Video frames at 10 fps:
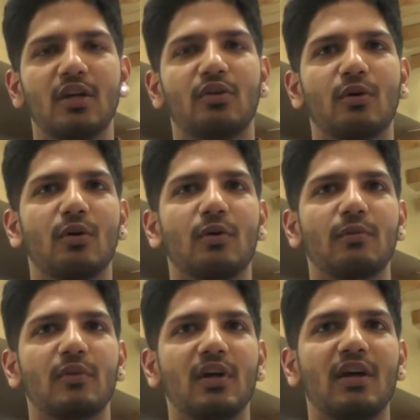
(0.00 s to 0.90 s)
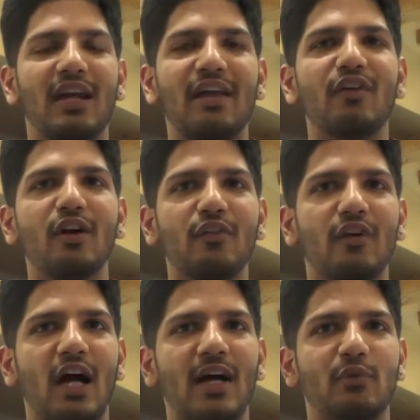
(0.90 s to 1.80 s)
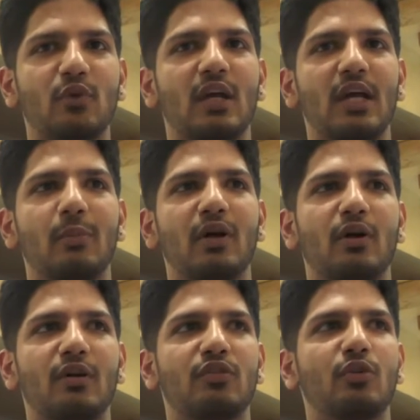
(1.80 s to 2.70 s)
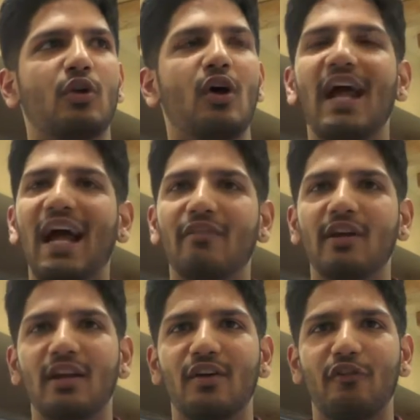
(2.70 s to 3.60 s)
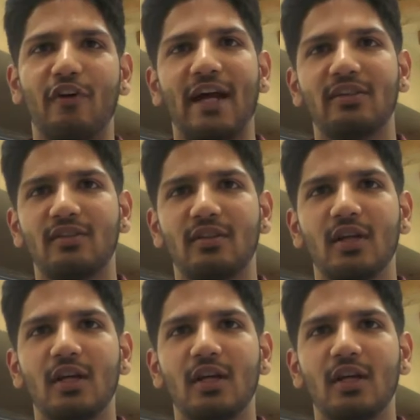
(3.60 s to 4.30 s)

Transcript: So the craving of carbs you get because you're not having enough fats.